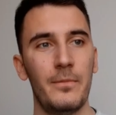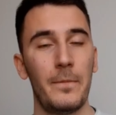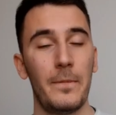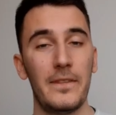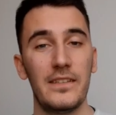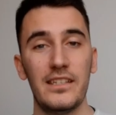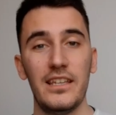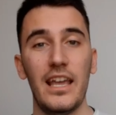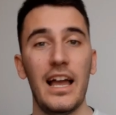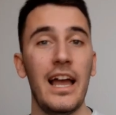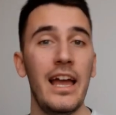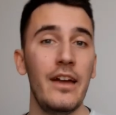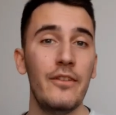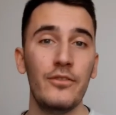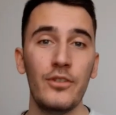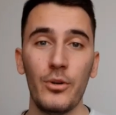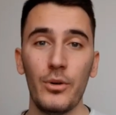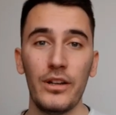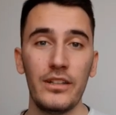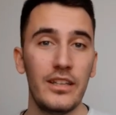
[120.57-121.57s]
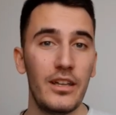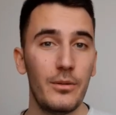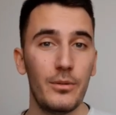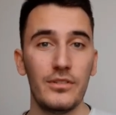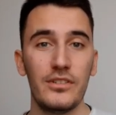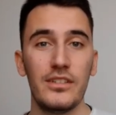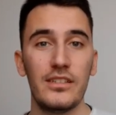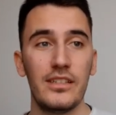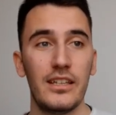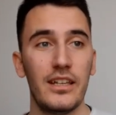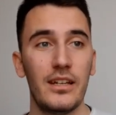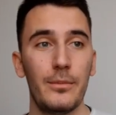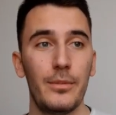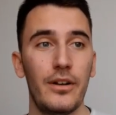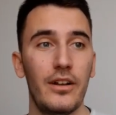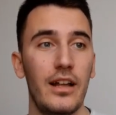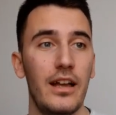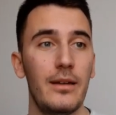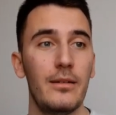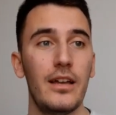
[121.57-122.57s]
See, I have no idea what she's singing
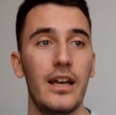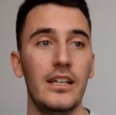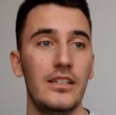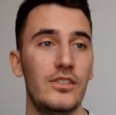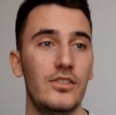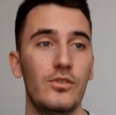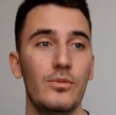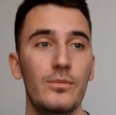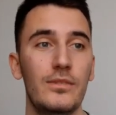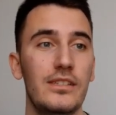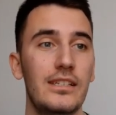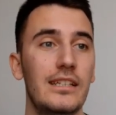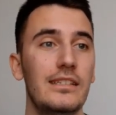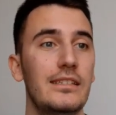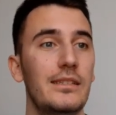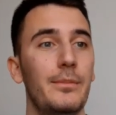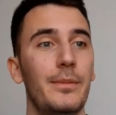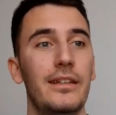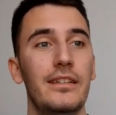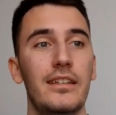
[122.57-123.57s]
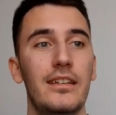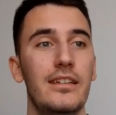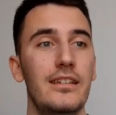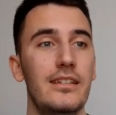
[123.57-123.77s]
about. I assume Sentimentai